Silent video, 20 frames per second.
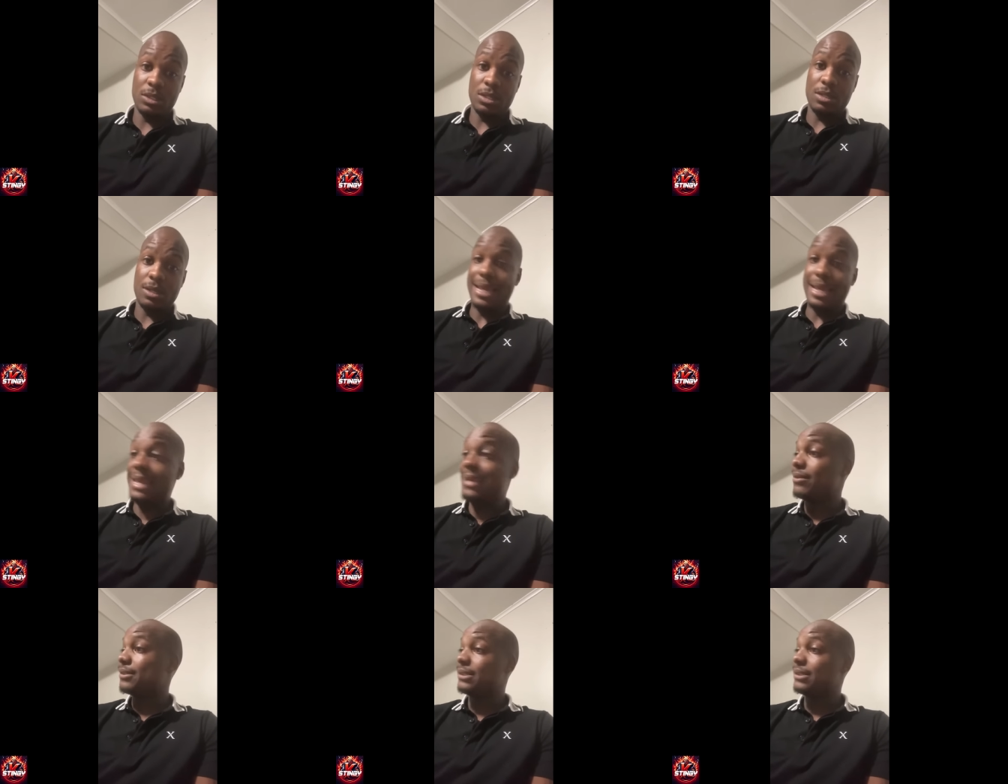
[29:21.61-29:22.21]
I
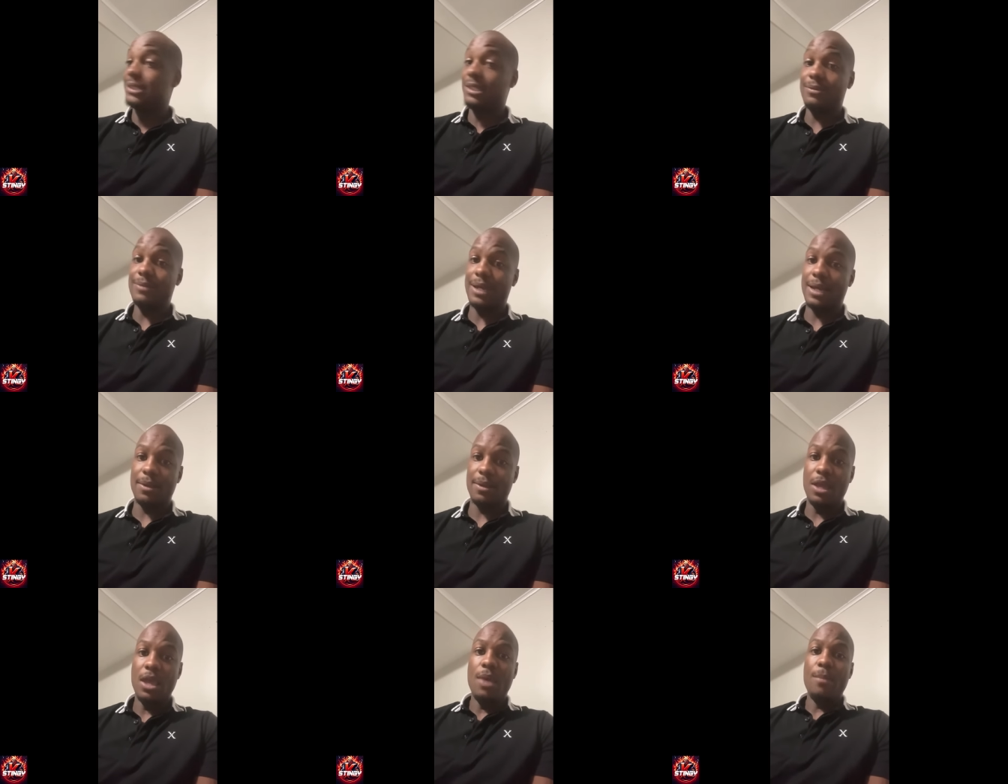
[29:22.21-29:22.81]
ain't gonna sit
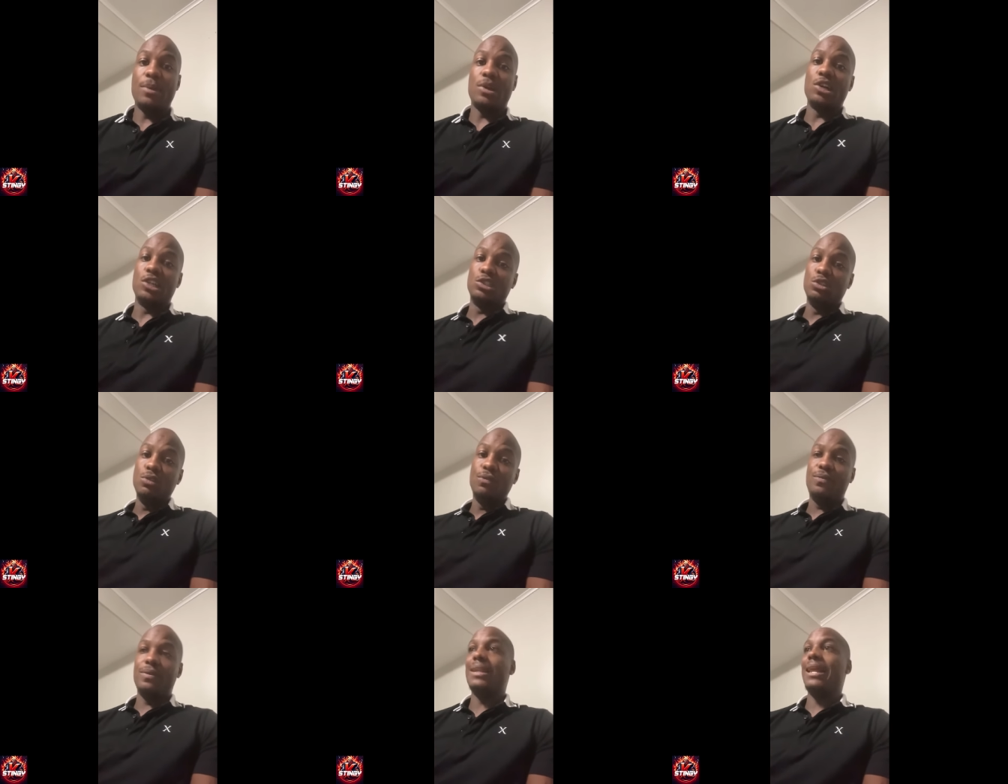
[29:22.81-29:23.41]
around because you
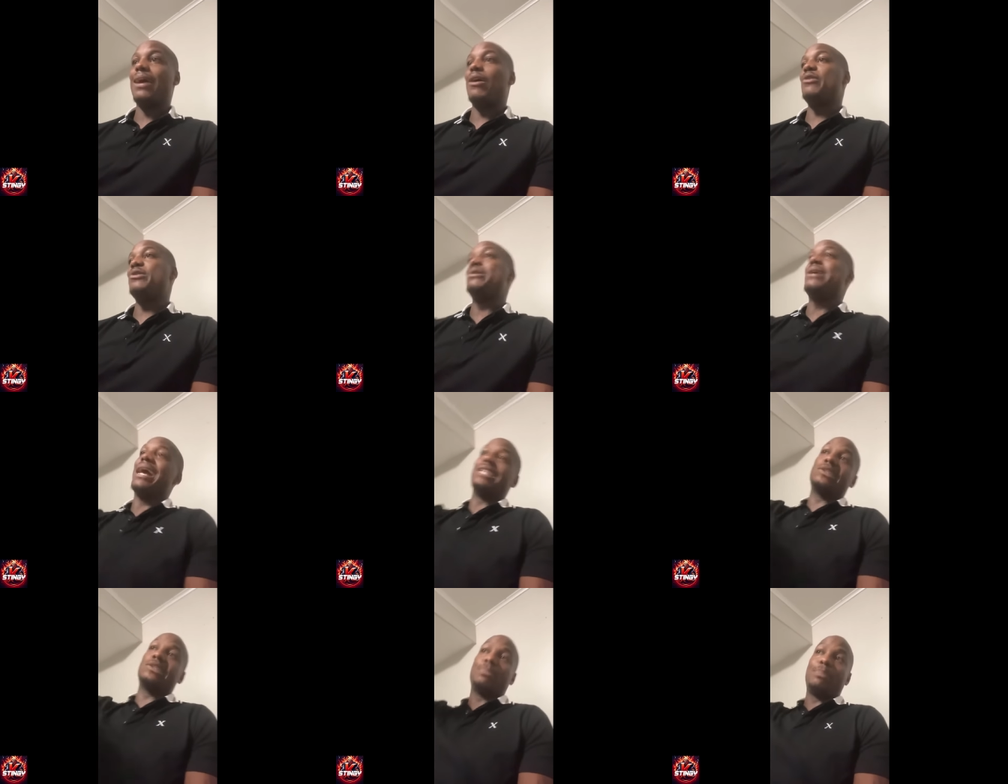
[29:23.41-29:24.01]
feel like, oh, you
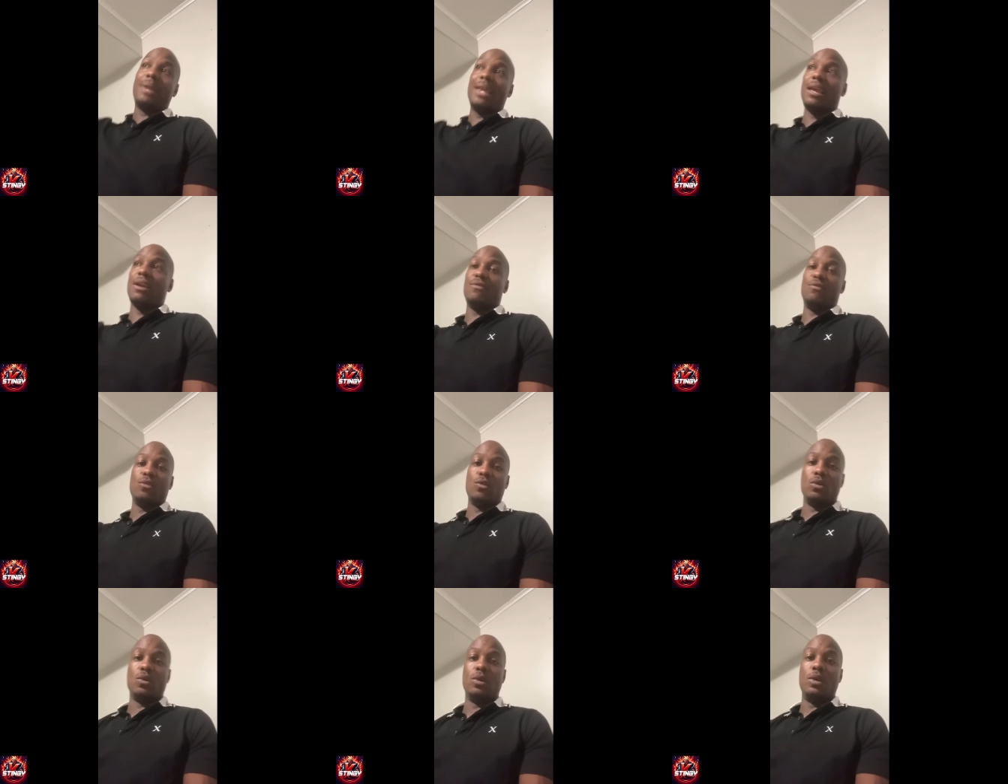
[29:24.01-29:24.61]
got this
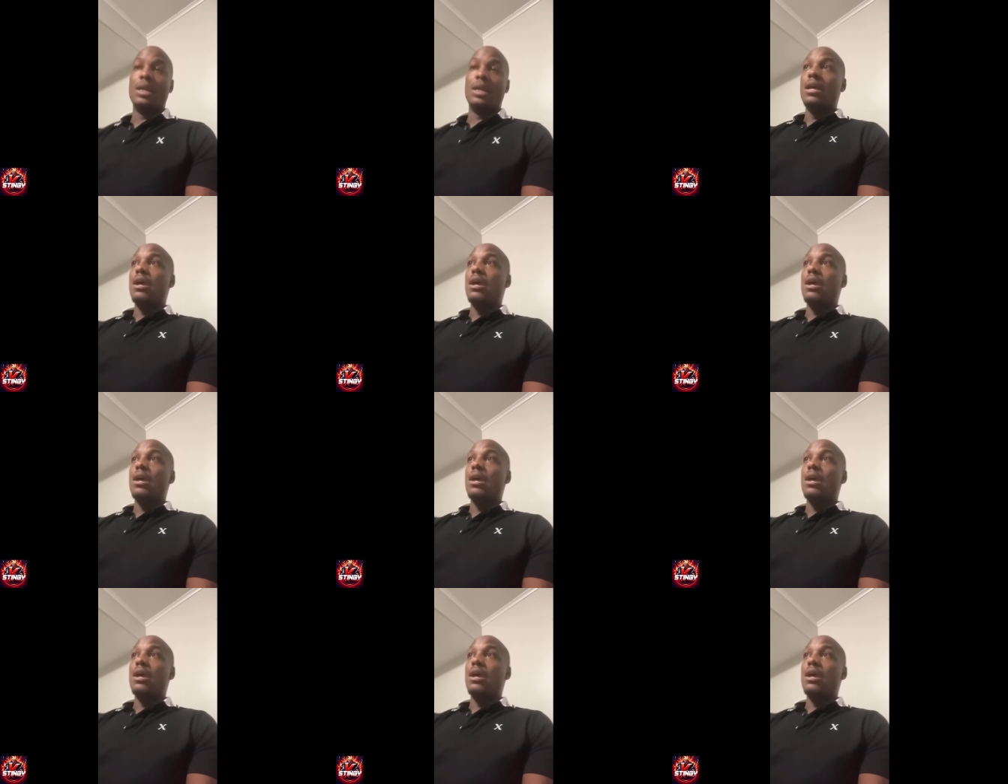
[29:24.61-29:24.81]
platform.